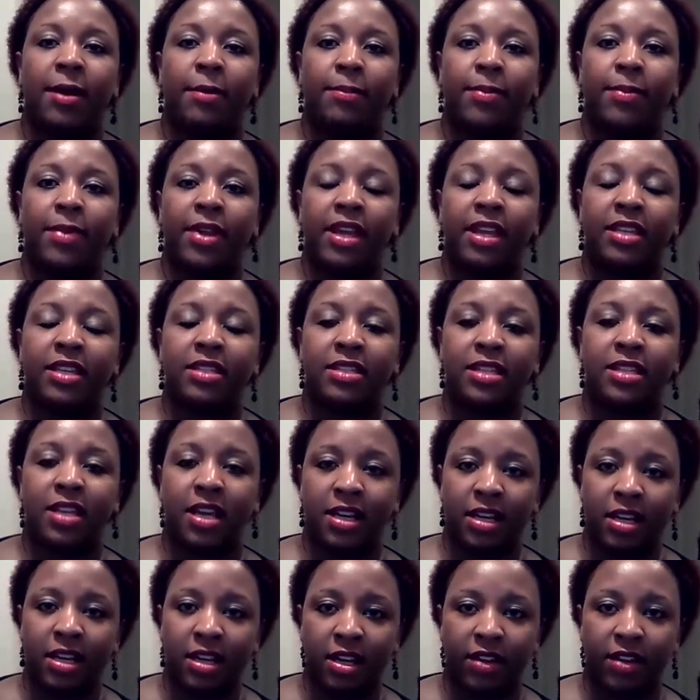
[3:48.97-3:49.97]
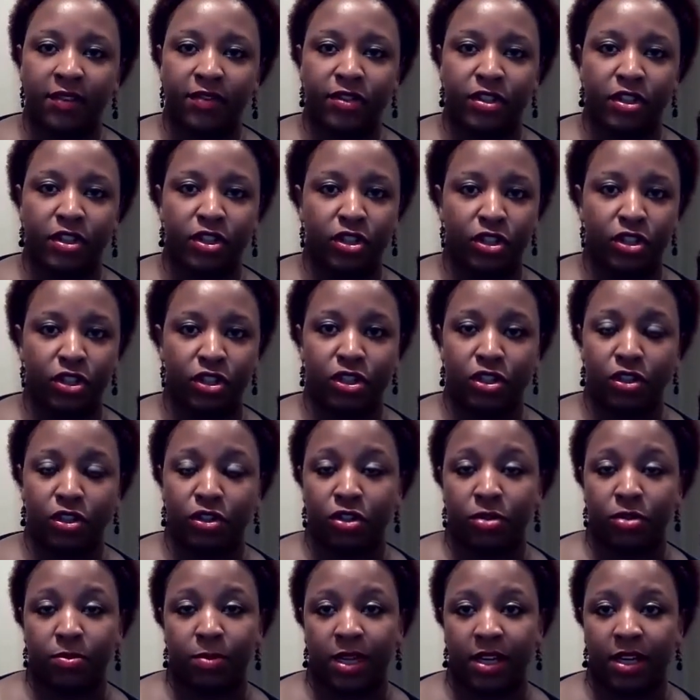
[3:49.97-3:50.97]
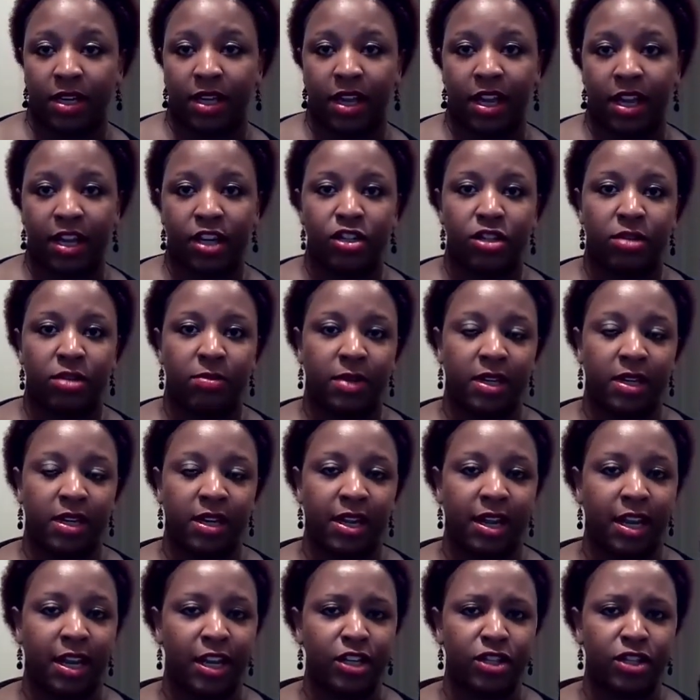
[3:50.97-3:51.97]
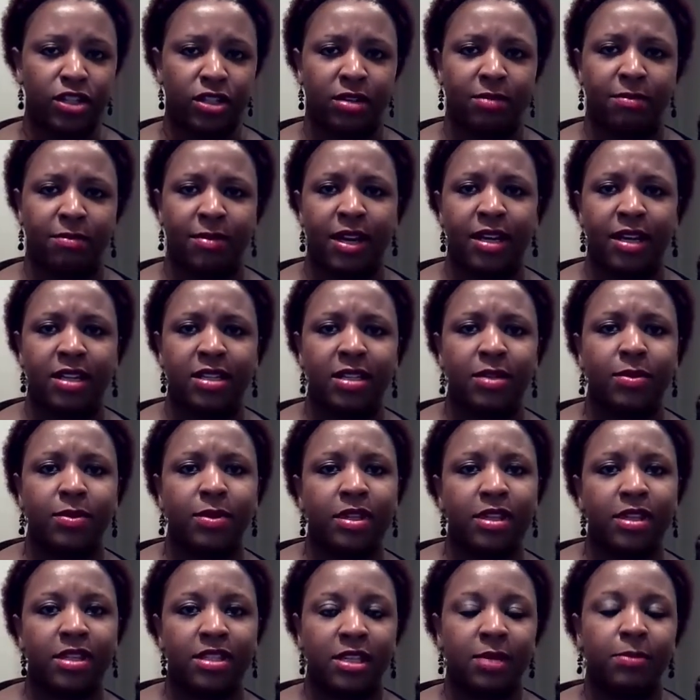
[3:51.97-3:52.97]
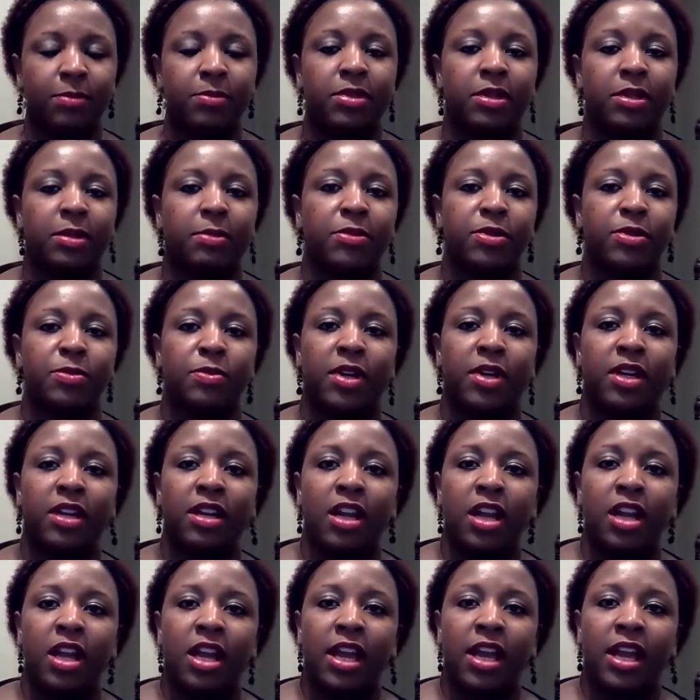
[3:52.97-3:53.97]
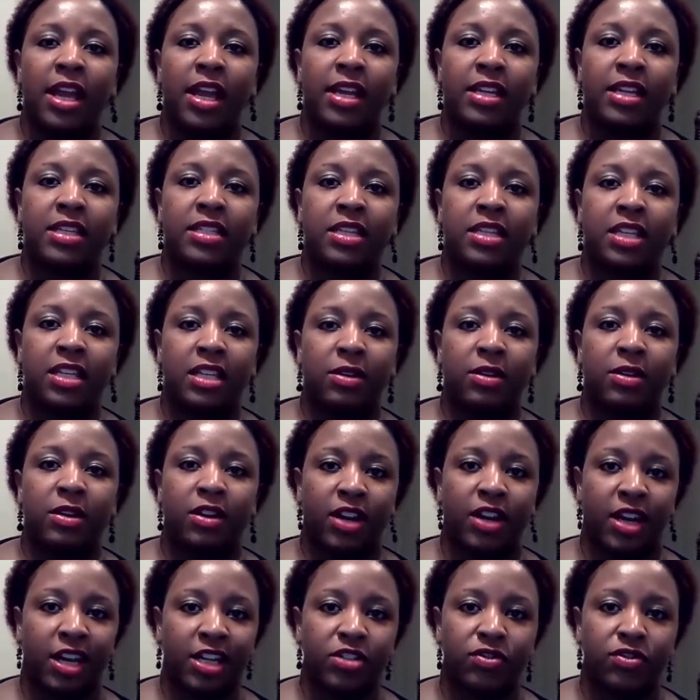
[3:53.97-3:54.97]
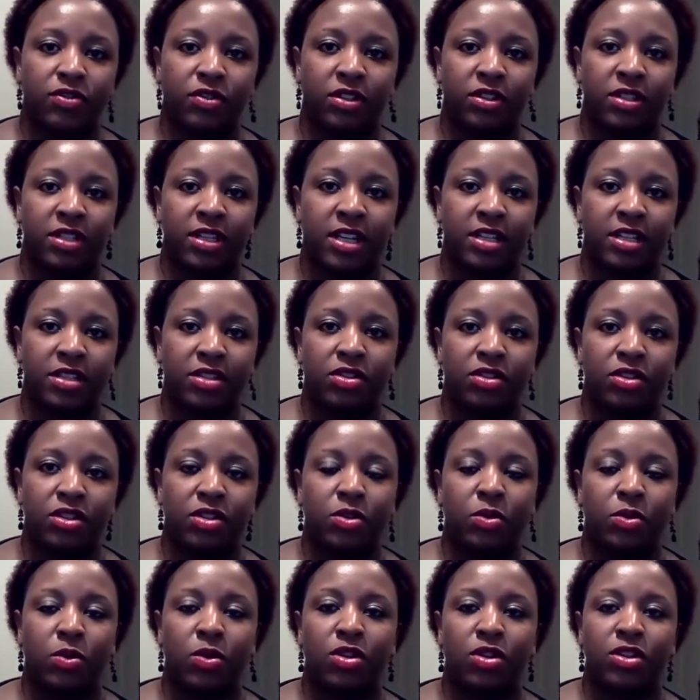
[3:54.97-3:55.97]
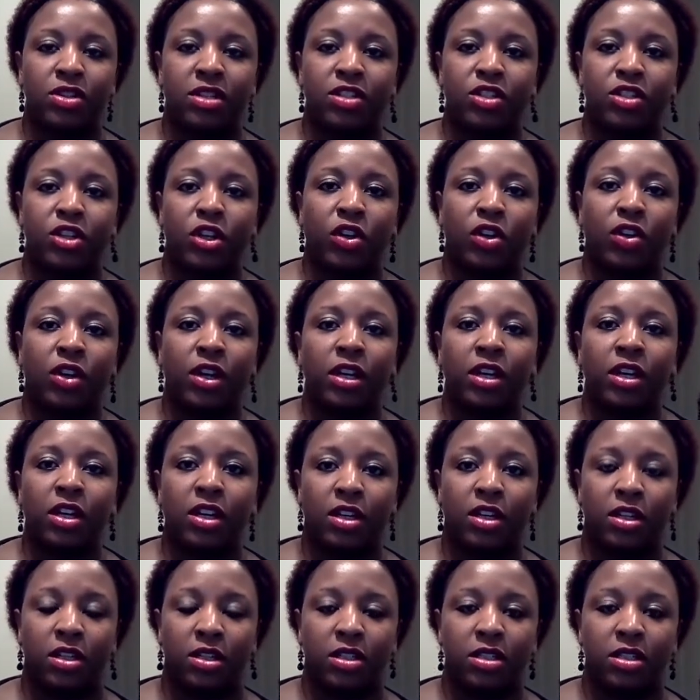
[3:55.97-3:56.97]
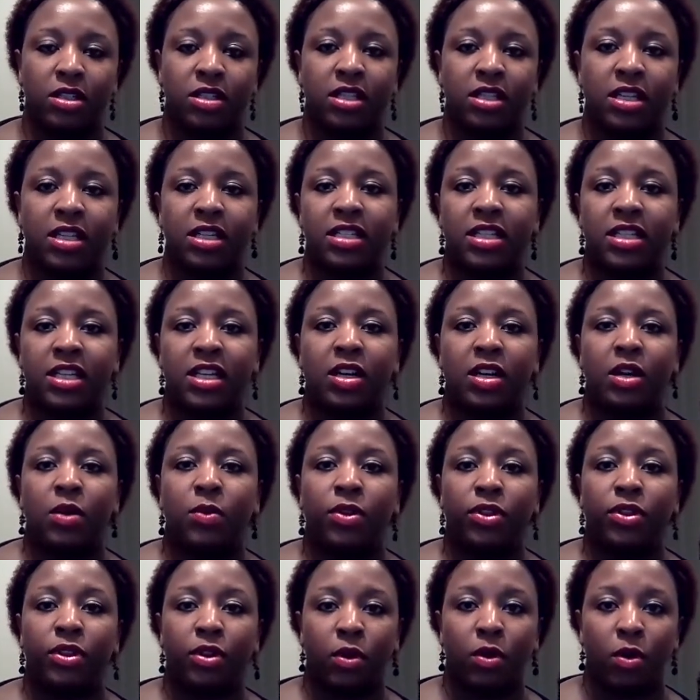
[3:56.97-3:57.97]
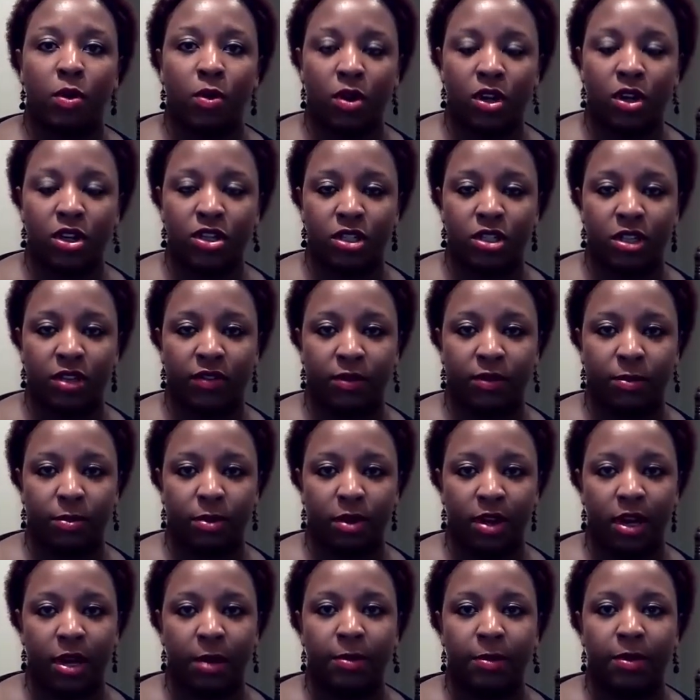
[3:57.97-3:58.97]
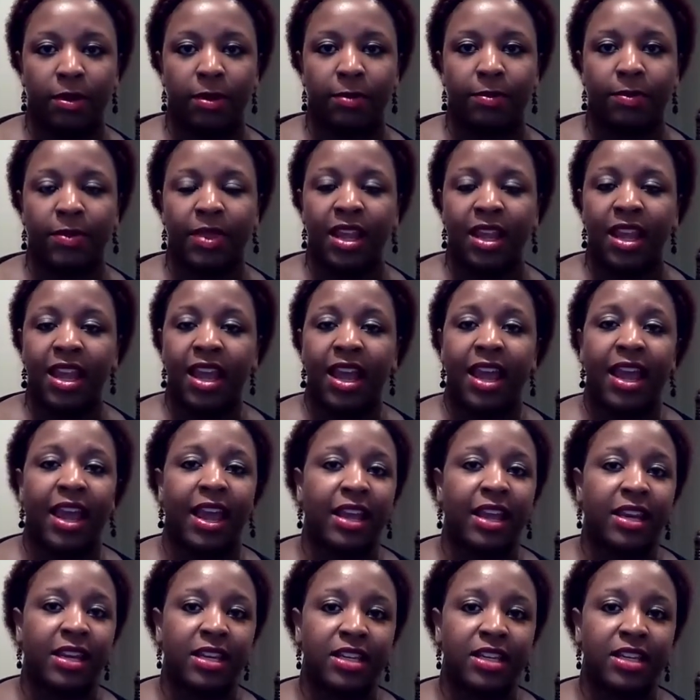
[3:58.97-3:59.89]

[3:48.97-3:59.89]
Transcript: It's not enough to just use medication. Medication might deal with the symptoms, but in dealing with gastrointestinal disorders, it's critical to deal with the origin of the problem. And in